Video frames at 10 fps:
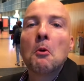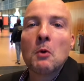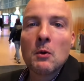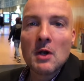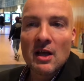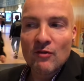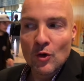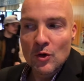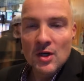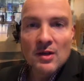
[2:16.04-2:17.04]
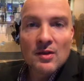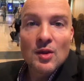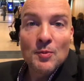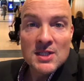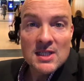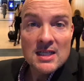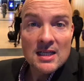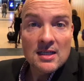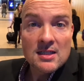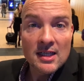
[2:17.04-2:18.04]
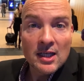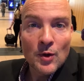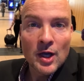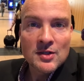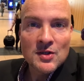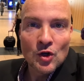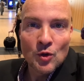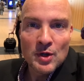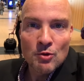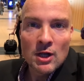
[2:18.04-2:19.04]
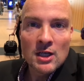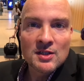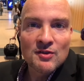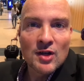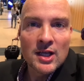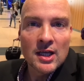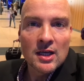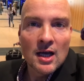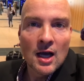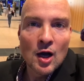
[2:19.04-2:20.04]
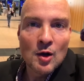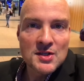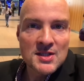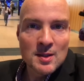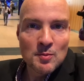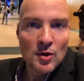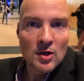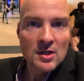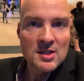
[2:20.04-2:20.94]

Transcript: We will have a look. The business class anyway is going to be relatively simple.